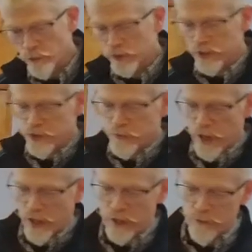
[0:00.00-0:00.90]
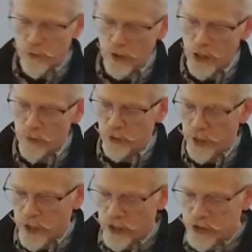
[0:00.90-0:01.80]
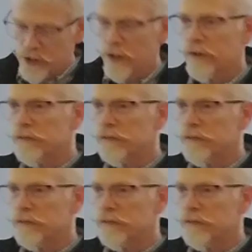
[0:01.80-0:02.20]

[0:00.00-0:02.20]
with this man for a couple of years,